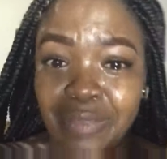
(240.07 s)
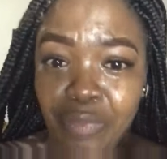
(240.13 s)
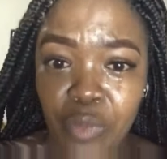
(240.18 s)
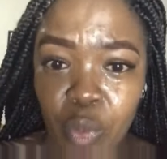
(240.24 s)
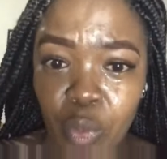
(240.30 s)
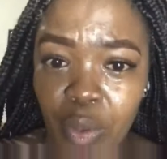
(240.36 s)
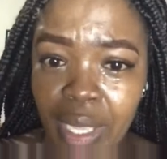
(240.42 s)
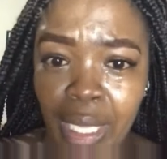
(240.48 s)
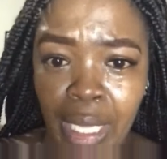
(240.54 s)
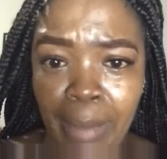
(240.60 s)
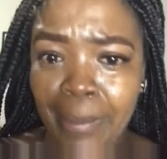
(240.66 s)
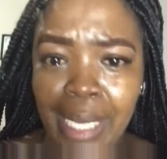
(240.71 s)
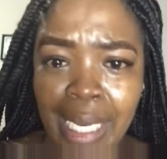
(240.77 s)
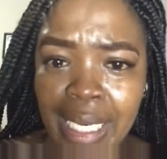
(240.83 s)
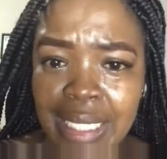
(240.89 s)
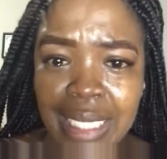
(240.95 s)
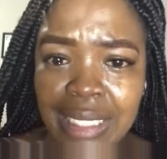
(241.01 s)
funu ki give
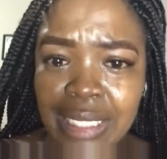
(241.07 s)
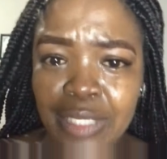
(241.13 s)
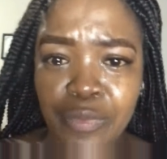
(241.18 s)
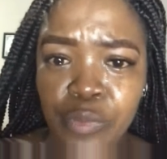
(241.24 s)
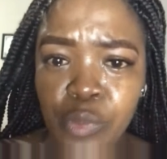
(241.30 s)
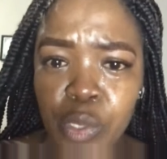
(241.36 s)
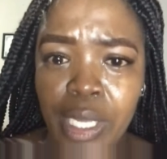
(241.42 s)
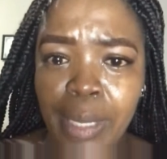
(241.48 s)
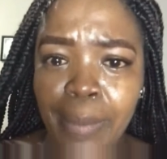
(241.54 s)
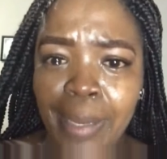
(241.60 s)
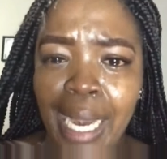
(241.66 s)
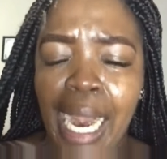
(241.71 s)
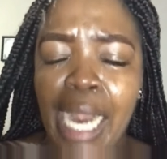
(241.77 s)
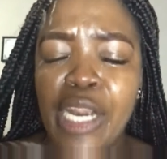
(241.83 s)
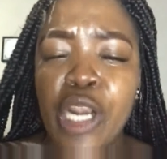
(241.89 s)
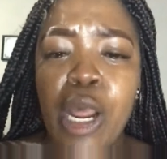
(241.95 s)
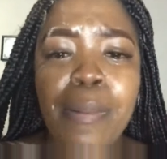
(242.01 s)
her, because this funu ki give her.
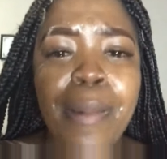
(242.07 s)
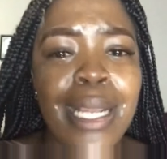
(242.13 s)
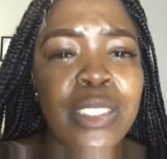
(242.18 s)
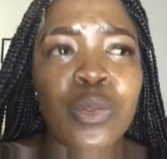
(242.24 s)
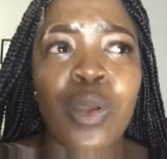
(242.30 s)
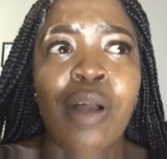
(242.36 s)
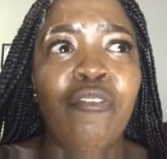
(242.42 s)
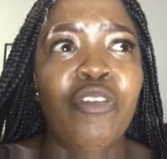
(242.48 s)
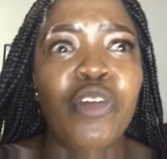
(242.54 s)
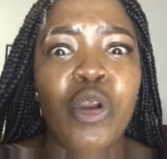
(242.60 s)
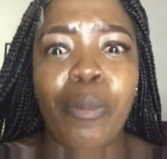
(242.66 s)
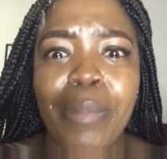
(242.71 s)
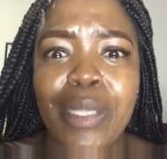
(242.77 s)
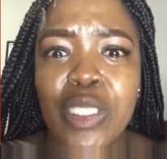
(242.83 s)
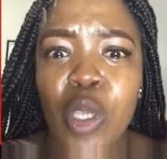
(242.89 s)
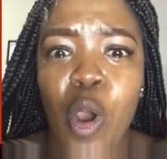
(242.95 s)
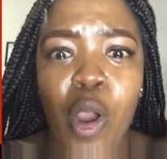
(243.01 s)
No, but so I'm funu ki
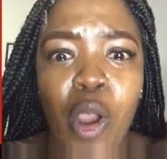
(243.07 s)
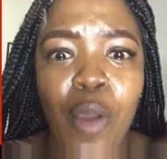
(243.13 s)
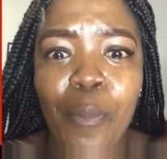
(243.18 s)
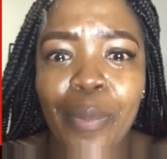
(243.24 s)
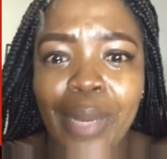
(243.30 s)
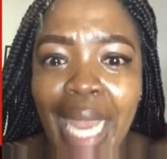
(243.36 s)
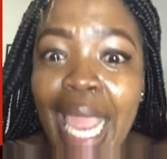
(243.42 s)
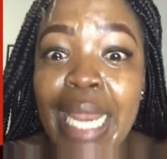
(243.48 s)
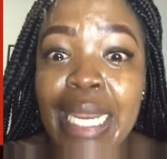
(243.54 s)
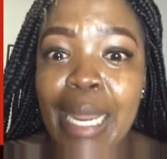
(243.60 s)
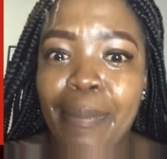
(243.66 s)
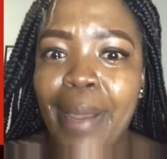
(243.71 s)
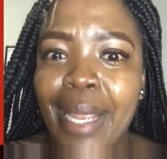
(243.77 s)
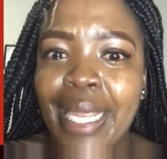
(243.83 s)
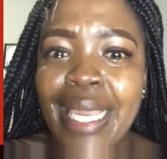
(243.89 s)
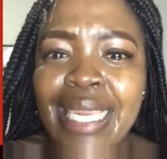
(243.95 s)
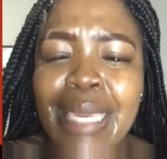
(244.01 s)
miss our plane. La
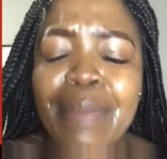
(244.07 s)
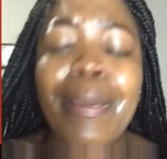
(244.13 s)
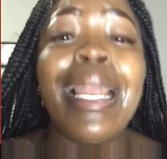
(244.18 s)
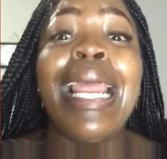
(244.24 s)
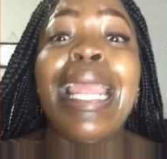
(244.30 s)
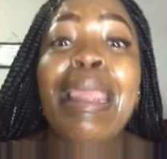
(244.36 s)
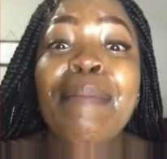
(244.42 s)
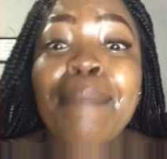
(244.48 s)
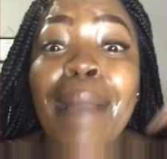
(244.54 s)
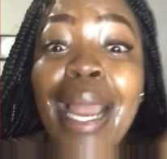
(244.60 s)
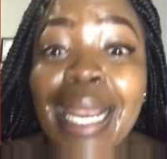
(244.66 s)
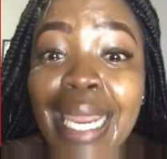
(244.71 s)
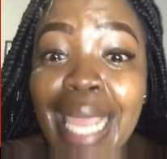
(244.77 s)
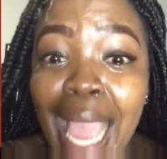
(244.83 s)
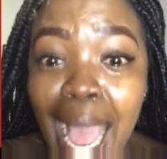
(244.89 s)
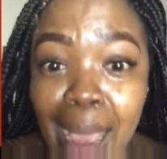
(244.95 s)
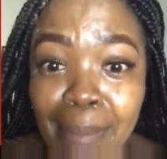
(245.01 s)
pangi ki give her.
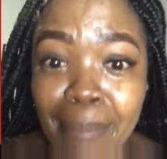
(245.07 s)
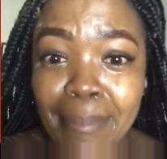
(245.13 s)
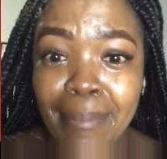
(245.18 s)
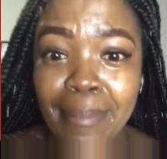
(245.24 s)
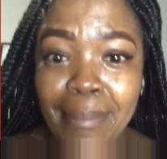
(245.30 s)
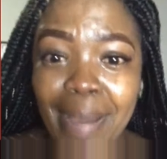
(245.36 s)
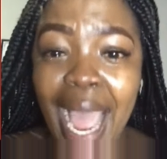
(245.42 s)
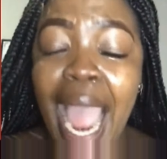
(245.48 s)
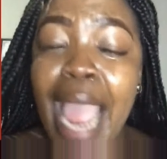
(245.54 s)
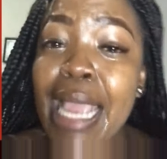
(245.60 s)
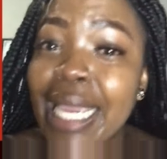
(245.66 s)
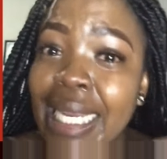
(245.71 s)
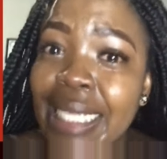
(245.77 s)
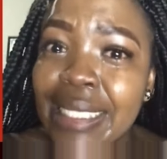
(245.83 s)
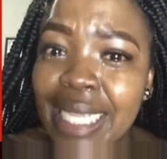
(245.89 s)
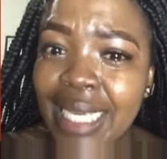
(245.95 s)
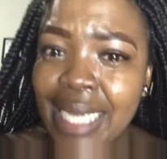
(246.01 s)
Imaliam, I
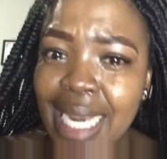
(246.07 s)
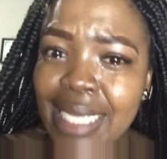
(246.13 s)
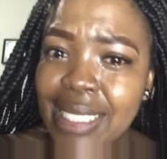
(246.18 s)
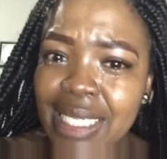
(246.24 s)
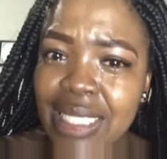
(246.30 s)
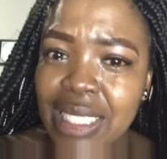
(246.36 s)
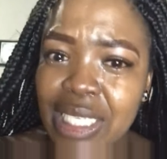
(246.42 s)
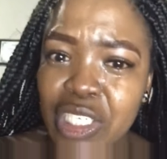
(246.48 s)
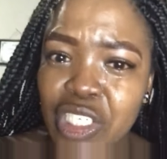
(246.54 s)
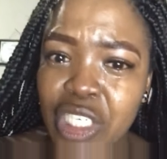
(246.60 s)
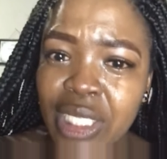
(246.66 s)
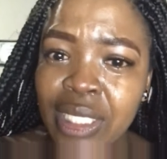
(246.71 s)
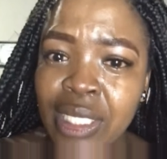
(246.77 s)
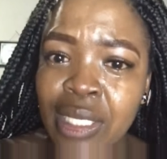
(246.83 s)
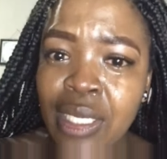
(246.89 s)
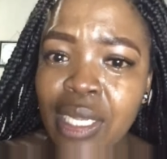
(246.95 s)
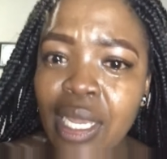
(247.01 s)
can take that decision.
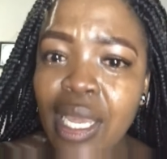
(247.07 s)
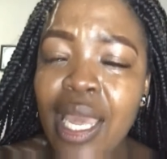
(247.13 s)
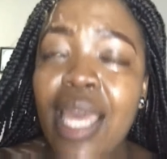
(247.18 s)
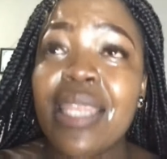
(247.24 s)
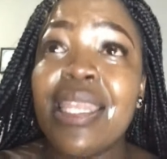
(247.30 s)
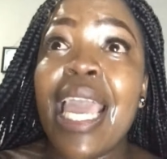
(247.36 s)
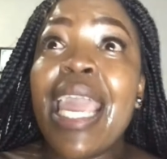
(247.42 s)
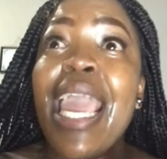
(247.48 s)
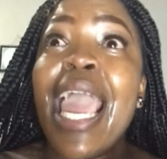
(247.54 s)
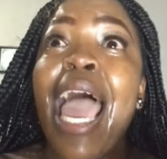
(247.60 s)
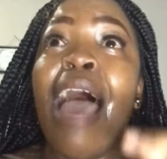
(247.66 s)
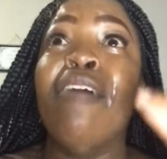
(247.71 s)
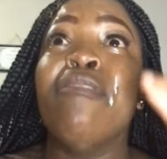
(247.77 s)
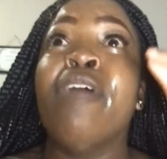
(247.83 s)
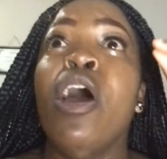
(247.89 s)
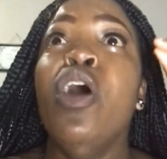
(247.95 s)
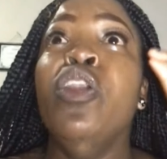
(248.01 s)
They
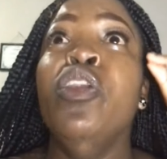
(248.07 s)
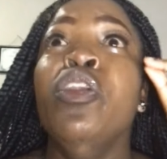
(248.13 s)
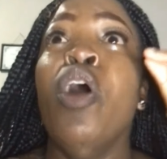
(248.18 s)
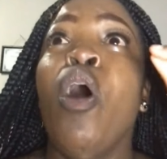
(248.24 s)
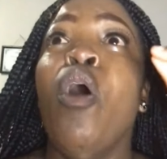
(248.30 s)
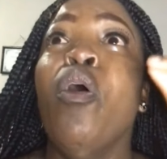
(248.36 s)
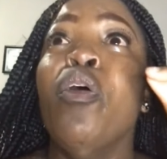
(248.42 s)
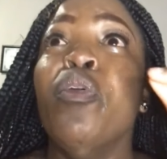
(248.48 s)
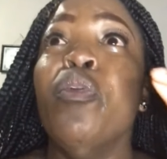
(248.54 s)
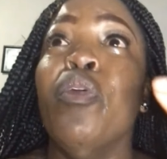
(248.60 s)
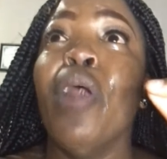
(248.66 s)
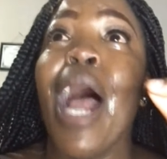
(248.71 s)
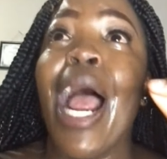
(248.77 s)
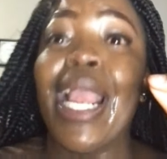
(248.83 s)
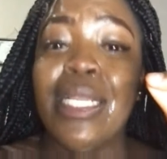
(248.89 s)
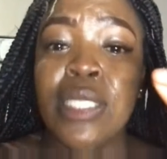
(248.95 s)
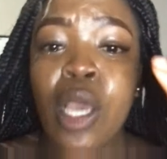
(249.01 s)
have no
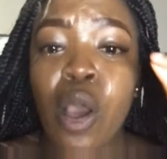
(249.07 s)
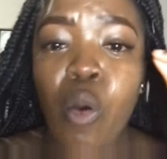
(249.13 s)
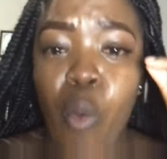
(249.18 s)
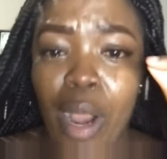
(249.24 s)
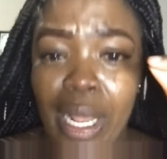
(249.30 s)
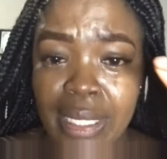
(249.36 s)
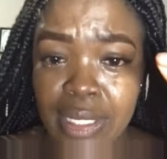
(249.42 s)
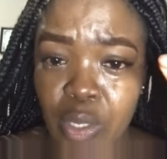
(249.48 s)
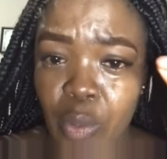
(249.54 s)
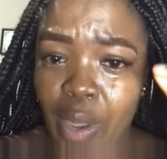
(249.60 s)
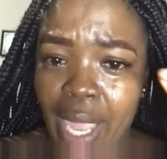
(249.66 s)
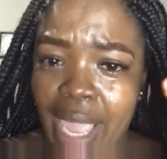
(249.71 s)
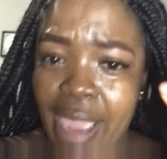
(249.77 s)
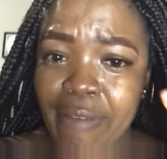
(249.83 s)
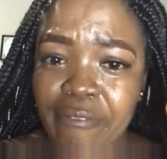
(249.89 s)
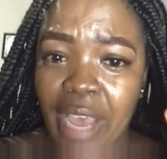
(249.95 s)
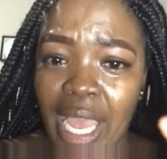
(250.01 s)
right
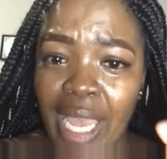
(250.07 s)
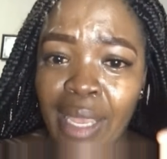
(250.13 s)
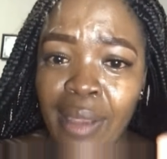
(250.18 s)
whatsoever.